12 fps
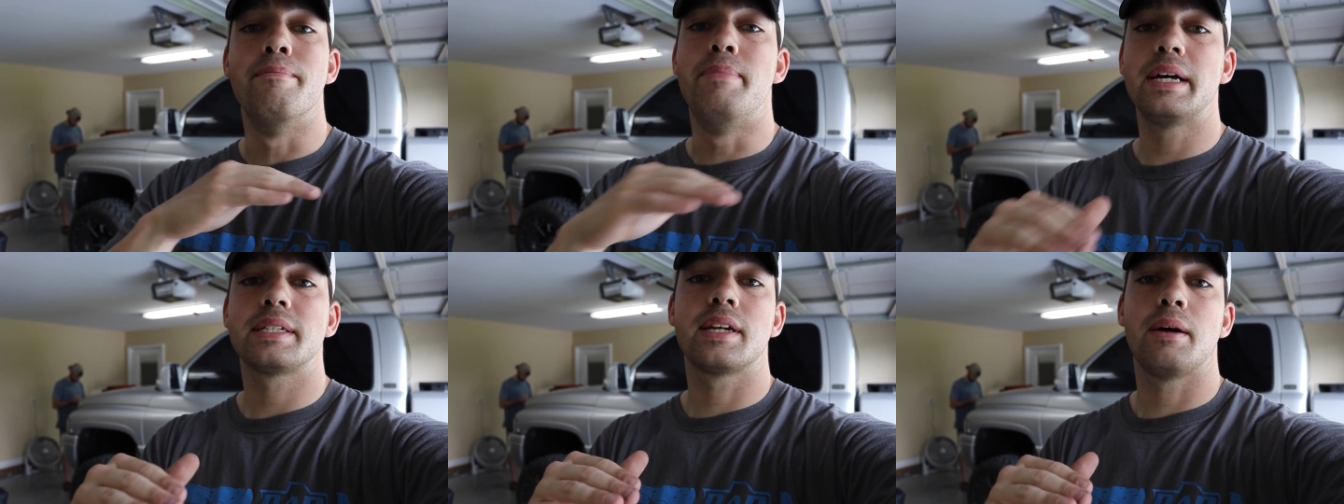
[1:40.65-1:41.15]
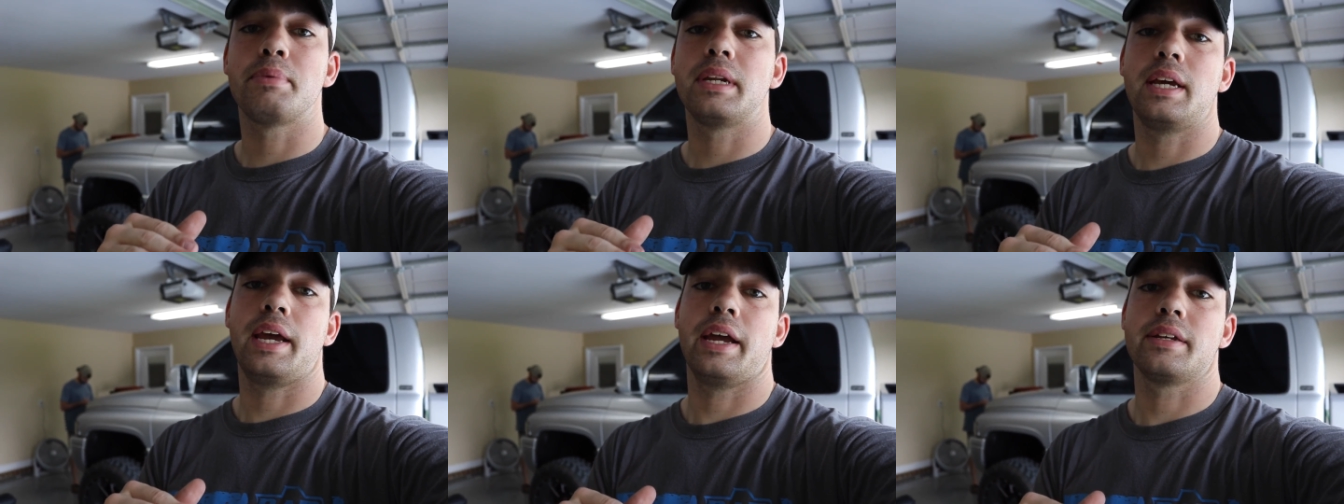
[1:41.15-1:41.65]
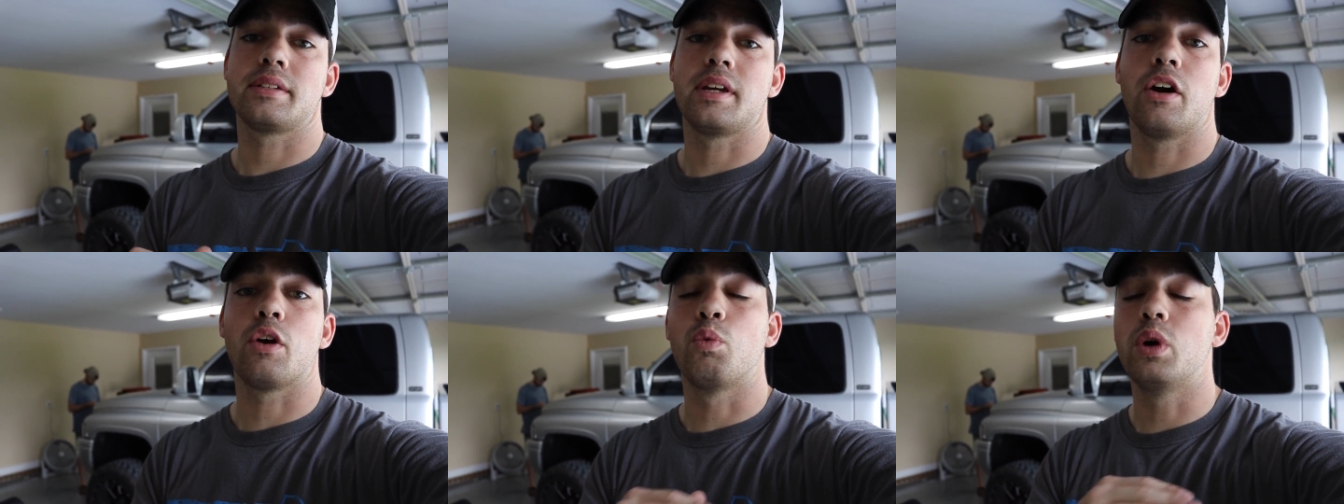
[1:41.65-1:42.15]
best company hands
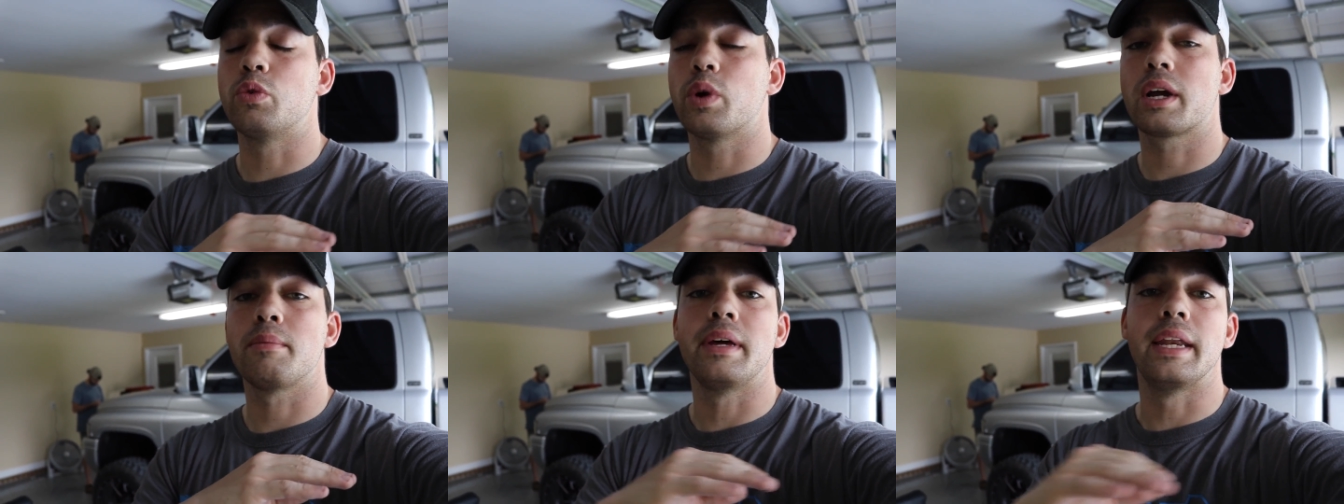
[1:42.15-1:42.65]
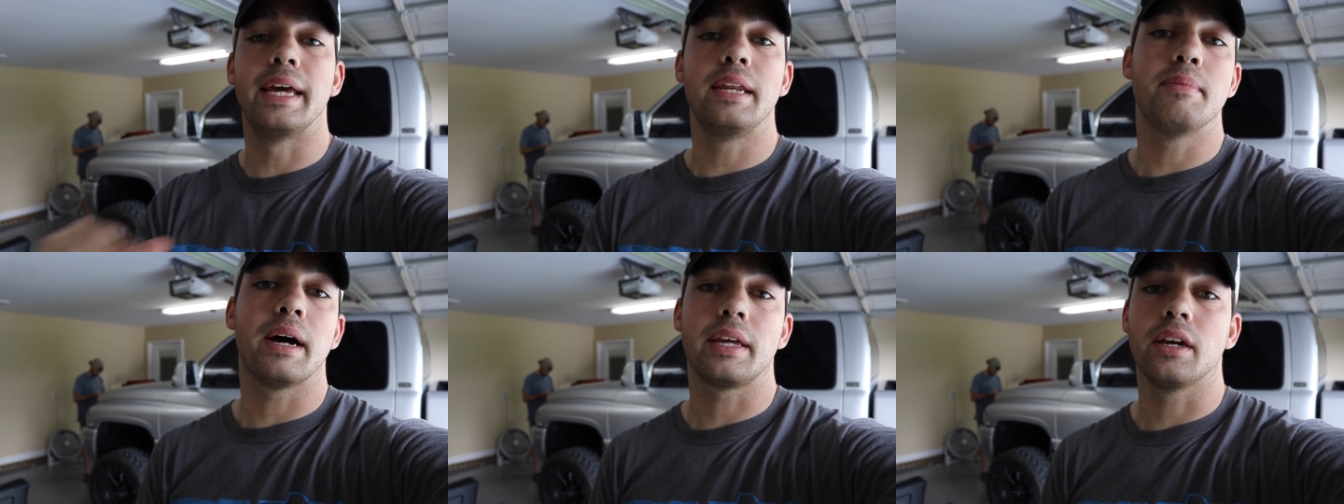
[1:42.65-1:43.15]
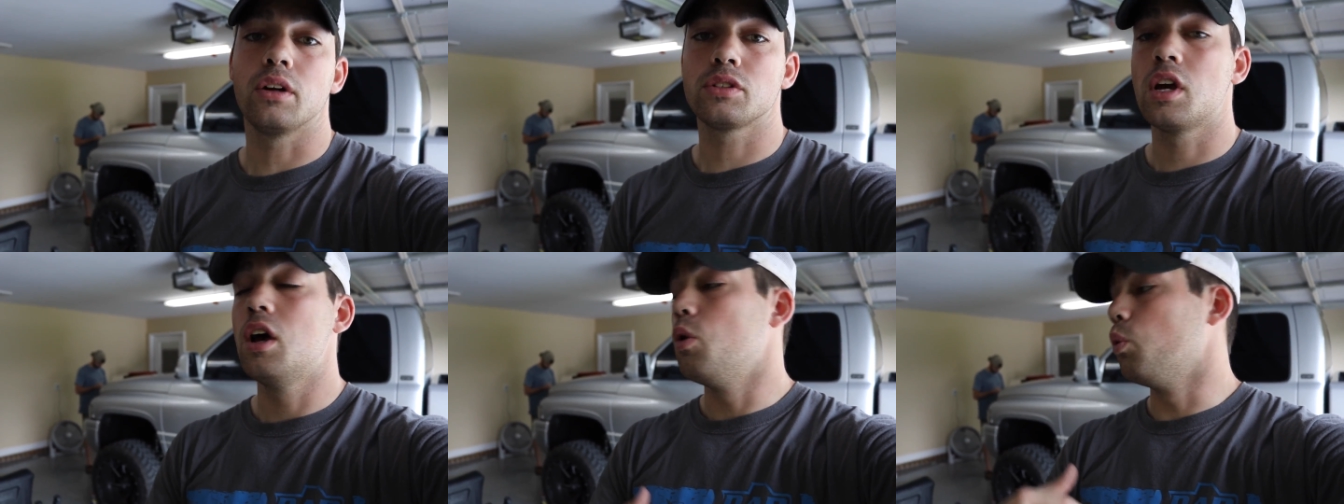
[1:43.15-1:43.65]
down. I wouldn't recommend anybody else.